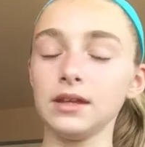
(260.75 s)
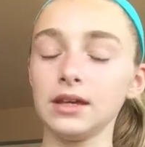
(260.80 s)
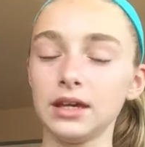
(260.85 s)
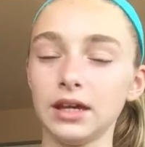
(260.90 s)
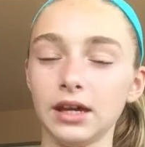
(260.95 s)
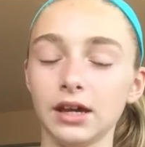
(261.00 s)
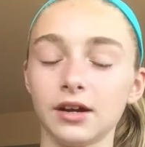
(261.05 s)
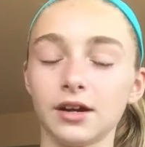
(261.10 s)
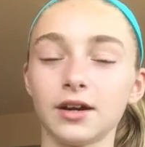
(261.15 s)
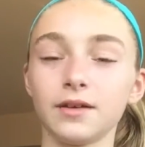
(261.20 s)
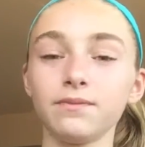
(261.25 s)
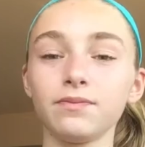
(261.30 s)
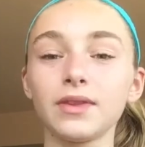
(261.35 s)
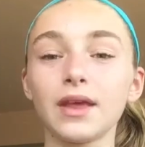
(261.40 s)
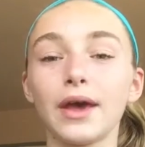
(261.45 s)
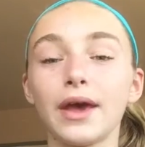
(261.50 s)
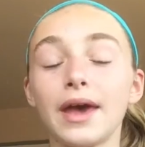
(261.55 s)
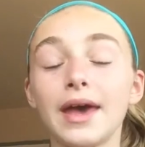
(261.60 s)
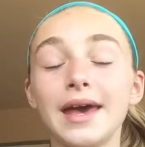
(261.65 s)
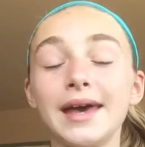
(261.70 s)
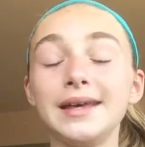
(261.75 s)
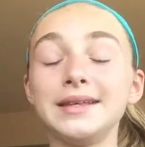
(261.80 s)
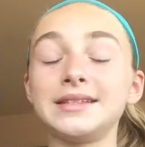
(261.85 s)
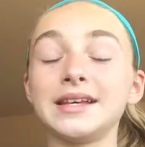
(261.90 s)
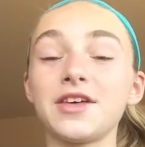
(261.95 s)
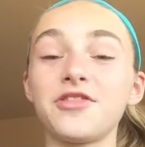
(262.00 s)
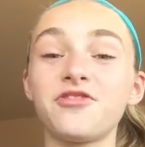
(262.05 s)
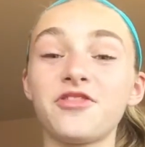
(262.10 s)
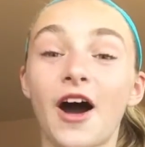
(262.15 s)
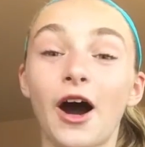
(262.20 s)
year, is
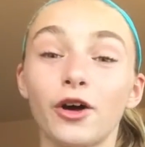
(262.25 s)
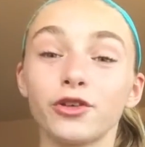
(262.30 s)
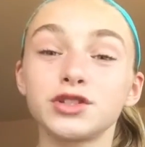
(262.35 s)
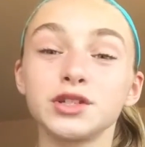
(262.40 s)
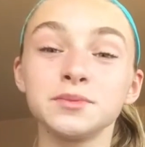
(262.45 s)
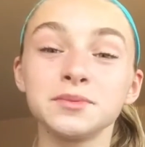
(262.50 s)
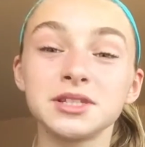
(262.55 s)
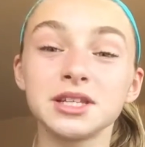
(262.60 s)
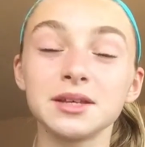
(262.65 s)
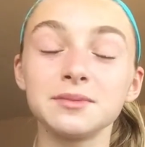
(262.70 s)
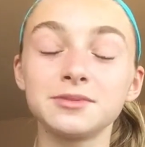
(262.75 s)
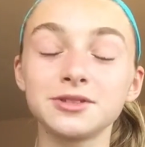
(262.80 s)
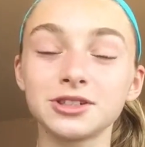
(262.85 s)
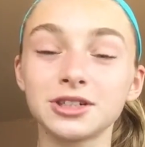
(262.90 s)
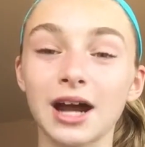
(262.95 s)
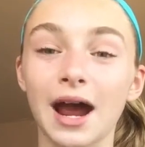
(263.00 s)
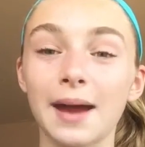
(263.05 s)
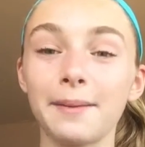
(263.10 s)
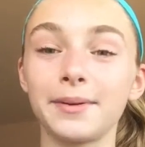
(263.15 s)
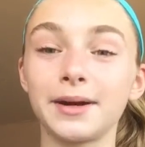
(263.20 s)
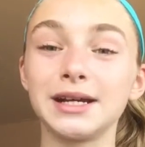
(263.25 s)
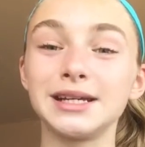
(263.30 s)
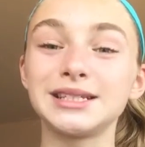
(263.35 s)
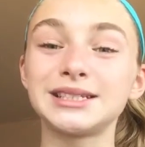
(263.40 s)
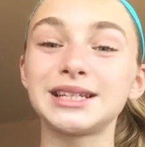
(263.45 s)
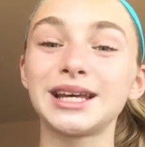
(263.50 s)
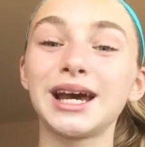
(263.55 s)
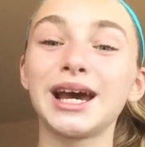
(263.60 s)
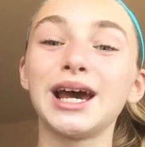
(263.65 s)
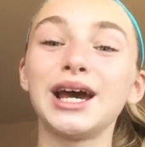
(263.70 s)
a thousand
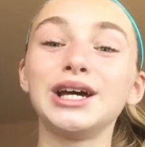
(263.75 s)
subscribers.